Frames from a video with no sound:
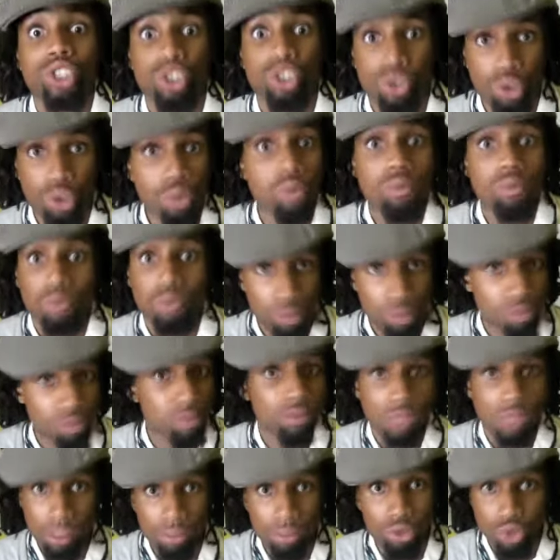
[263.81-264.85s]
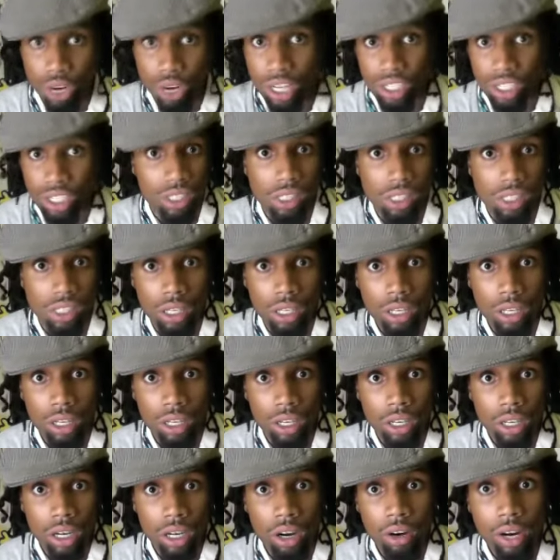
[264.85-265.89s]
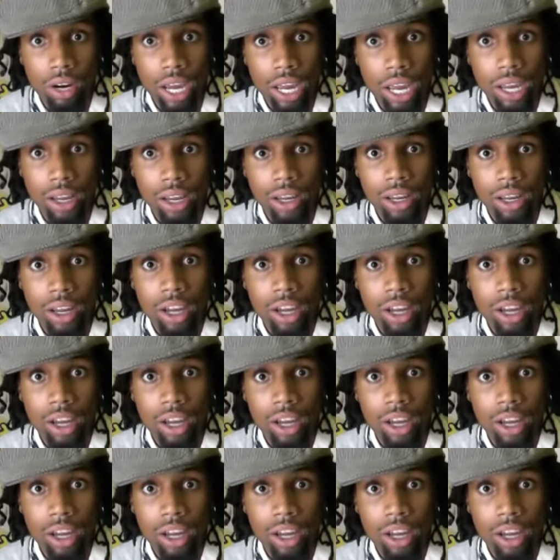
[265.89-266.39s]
you, some treasures, okay?